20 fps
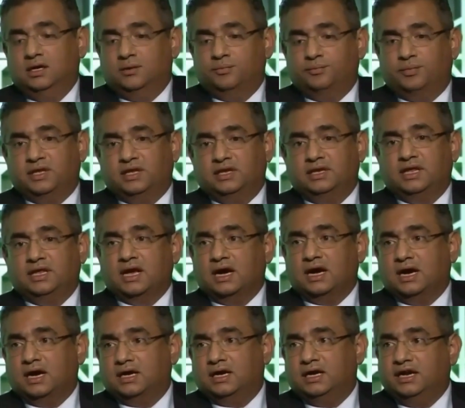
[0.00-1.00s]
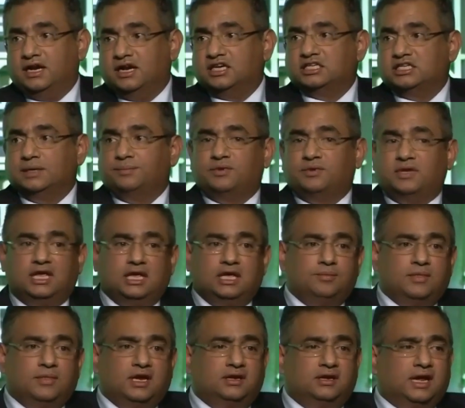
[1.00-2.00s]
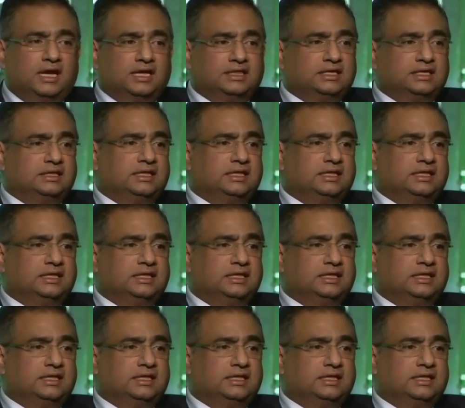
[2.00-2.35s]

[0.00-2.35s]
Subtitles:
building our leadership team, and I think